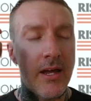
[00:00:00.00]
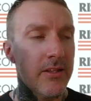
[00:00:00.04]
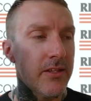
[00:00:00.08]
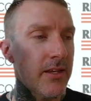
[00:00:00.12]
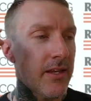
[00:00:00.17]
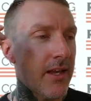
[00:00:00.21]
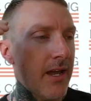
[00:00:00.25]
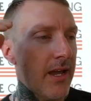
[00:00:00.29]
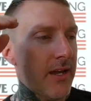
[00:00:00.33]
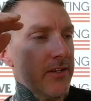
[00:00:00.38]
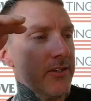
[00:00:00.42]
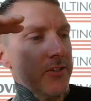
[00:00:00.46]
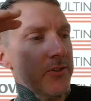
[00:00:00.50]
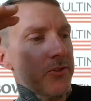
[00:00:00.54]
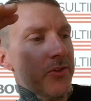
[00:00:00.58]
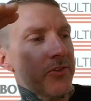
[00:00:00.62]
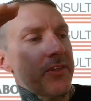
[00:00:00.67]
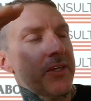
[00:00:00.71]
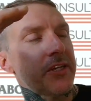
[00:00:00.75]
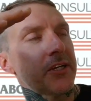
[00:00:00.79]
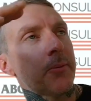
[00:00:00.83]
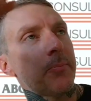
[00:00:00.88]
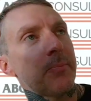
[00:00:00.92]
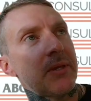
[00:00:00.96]
do you
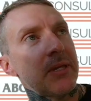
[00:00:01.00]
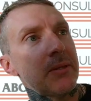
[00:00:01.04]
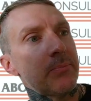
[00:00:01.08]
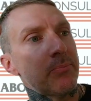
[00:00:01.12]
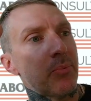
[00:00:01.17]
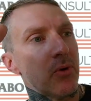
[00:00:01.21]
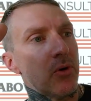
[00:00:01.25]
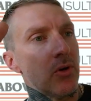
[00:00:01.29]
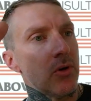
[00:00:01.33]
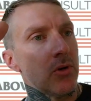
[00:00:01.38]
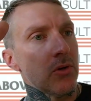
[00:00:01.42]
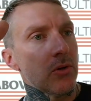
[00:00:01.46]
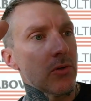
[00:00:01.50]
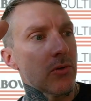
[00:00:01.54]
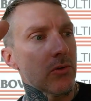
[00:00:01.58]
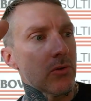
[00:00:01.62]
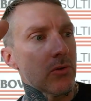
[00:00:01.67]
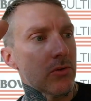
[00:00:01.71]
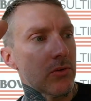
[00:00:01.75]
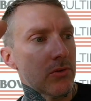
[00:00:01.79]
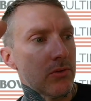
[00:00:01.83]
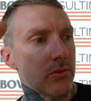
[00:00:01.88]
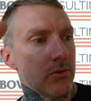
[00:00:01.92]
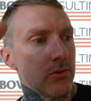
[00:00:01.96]
think people
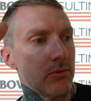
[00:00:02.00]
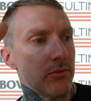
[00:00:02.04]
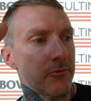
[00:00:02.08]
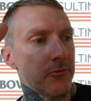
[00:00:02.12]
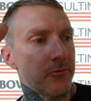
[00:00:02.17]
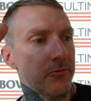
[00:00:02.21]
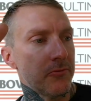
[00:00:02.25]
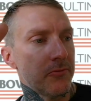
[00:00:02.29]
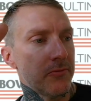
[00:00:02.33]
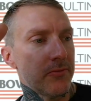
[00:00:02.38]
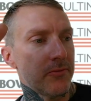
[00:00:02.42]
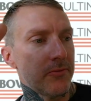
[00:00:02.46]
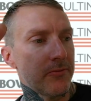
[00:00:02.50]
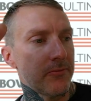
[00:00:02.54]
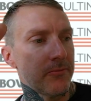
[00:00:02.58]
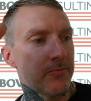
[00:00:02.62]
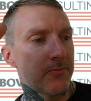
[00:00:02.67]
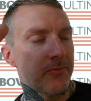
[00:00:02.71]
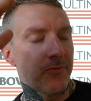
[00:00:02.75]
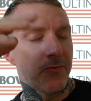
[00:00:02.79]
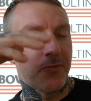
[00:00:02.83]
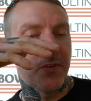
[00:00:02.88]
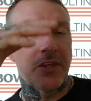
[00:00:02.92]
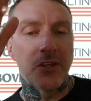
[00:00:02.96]

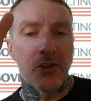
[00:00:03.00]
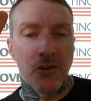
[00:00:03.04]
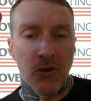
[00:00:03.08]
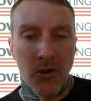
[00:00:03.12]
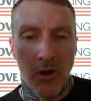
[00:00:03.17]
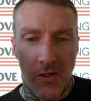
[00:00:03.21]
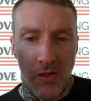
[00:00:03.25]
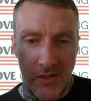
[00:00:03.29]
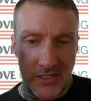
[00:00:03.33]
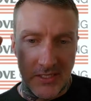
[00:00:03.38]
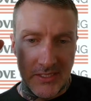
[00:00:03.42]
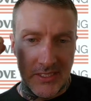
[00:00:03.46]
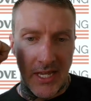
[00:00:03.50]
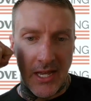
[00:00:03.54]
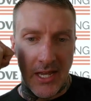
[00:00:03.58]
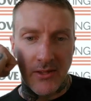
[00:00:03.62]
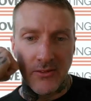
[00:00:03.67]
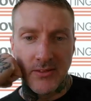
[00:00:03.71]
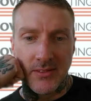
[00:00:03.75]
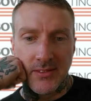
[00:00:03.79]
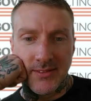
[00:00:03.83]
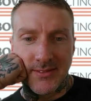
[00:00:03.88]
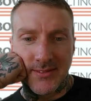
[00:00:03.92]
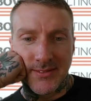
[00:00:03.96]
figure all this out?
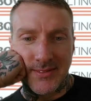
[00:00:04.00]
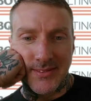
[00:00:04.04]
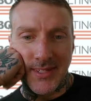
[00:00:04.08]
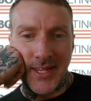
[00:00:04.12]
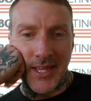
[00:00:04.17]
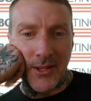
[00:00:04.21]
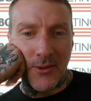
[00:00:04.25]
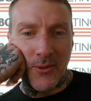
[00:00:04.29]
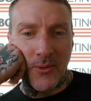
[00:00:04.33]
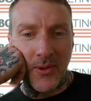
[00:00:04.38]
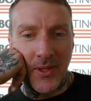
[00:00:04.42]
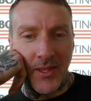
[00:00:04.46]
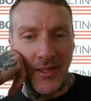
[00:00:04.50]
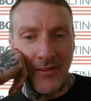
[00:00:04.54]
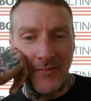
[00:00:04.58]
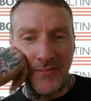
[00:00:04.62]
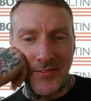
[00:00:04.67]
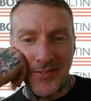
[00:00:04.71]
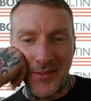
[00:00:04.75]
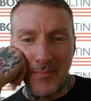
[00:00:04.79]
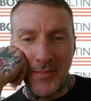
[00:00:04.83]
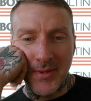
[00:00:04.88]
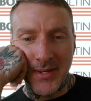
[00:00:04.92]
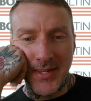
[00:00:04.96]
Like if
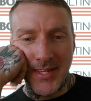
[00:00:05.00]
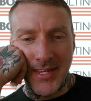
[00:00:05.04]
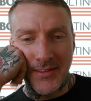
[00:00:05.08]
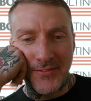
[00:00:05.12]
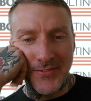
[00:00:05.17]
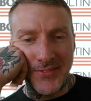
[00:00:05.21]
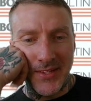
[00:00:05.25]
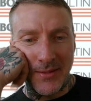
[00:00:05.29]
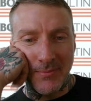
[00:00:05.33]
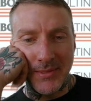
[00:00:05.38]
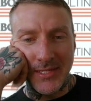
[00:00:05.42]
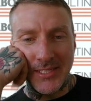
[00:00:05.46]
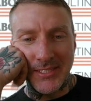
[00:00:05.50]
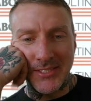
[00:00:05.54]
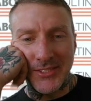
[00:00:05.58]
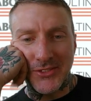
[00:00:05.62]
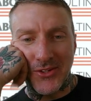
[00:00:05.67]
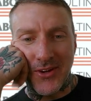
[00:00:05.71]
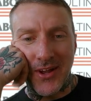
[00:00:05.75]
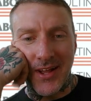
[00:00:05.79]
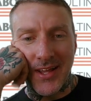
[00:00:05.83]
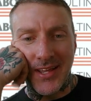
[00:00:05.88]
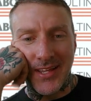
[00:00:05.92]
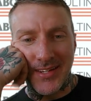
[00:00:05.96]
somebody's
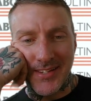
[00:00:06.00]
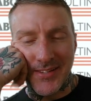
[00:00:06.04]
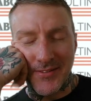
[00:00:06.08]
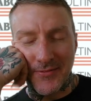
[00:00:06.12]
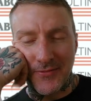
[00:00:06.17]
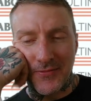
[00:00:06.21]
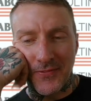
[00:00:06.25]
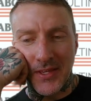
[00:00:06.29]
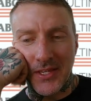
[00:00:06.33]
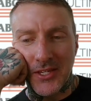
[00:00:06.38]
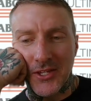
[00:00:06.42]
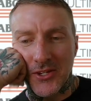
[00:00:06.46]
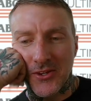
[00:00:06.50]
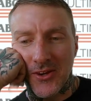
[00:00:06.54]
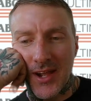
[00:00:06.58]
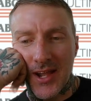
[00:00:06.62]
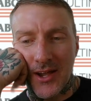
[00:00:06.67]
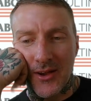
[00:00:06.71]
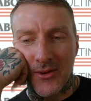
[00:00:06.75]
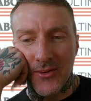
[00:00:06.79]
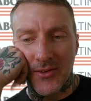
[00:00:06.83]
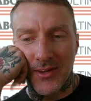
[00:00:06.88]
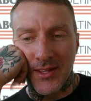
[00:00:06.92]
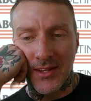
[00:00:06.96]
trying to figure
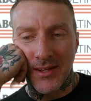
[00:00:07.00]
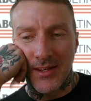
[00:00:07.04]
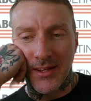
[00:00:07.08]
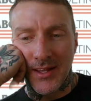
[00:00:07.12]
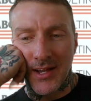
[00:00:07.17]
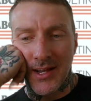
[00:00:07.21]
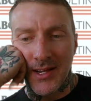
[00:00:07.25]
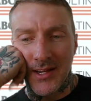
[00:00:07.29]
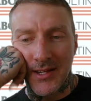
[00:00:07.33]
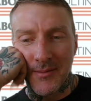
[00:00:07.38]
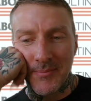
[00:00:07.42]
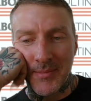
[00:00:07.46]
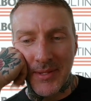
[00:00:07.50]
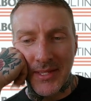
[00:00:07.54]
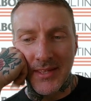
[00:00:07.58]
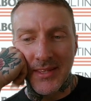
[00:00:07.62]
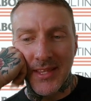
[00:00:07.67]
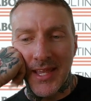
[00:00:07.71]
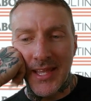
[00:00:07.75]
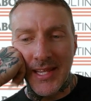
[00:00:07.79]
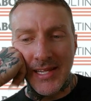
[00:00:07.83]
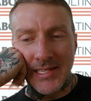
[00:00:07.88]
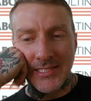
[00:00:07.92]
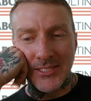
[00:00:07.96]
out, and I mean,
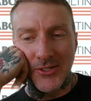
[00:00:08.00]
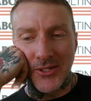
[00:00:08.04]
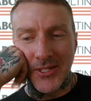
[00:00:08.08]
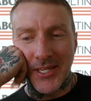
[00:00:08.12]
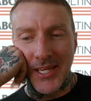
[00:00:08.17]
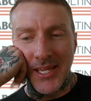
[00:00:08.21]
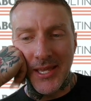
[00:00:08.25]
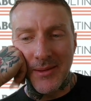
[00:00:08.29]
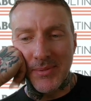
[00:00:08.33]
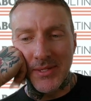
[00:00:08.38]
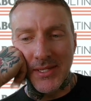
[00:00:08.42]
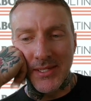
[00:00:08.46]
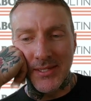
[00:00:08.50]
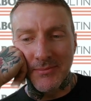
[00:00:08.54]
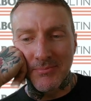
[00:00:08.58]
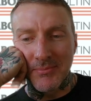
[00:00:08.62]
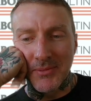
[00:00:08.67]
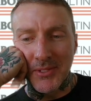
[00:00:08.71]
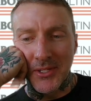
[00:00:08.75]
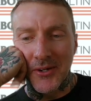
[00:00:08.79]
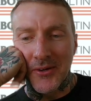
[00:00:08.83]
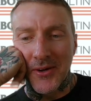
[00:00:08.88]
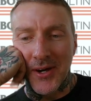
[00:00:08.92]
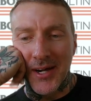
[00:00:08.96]
the answer can't be,
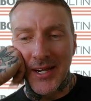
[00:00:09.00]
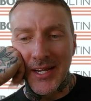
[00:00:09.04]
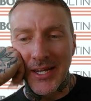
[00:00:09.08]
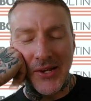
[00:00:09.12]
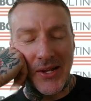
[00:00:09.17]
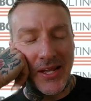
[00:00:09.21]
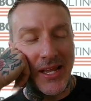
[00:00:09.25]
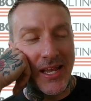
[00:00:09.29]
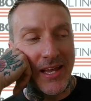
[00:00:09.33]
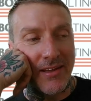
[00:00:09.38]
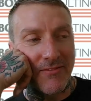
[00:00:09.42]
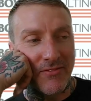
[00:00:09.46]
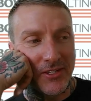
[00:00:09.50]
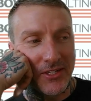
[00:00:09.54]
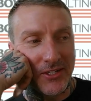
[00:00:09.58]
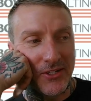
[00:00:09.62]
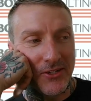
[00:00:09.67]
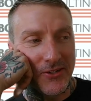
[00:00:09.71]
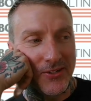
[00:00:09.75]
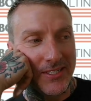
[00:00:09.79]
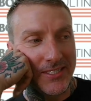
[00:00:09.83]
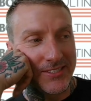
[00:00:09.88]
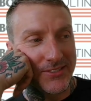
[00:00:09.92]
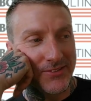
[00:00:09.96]
you know, hire Gavin and
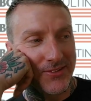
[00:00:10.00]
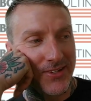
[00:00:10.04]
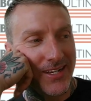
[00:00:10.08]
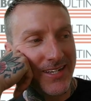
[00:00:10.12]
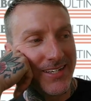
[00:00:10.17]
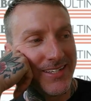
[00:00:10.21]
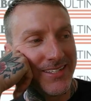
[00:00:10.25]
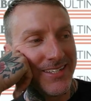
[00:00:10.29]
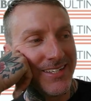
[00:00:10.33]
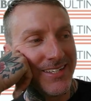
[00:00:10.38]
Chris, right?